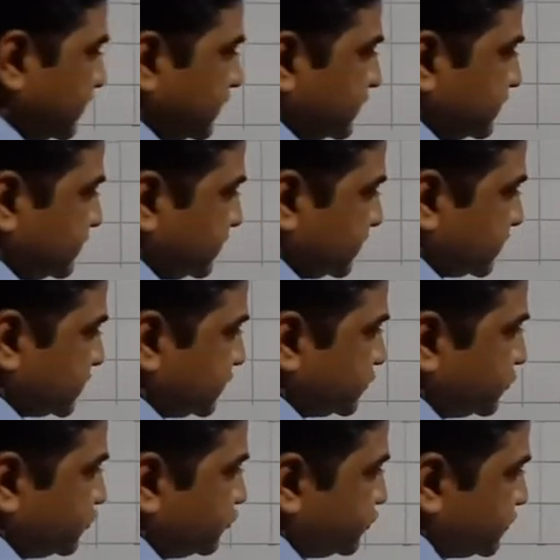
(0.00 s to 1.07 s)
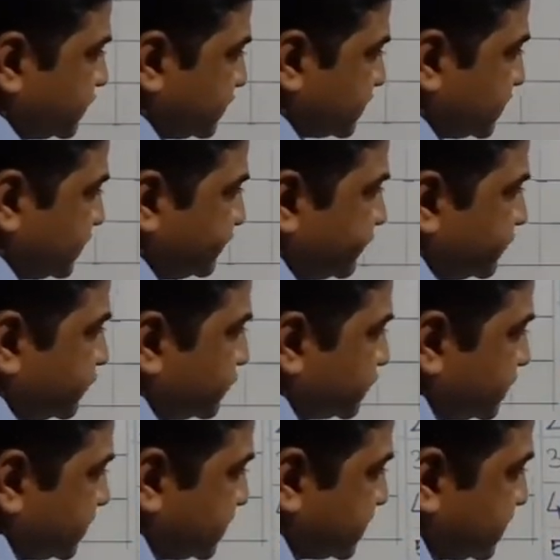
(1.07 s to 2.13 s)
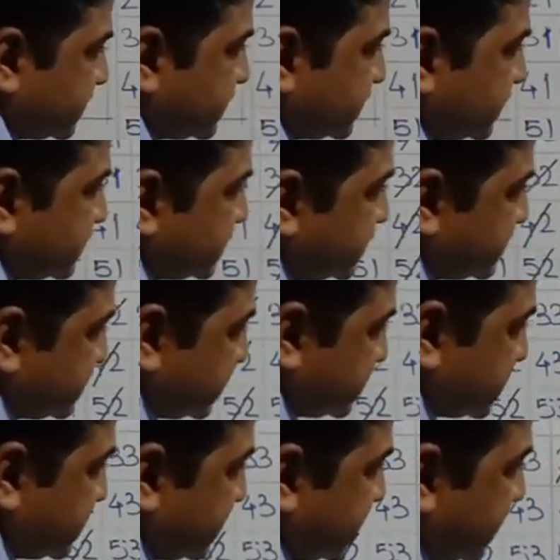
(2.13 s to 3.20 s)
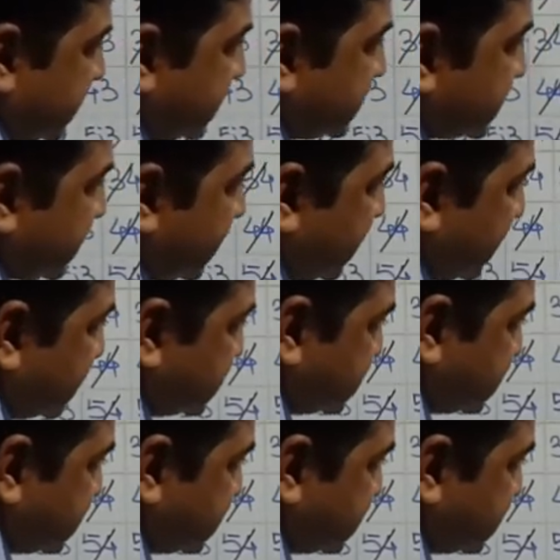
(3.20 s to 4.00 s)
62, 64, 66, 68 and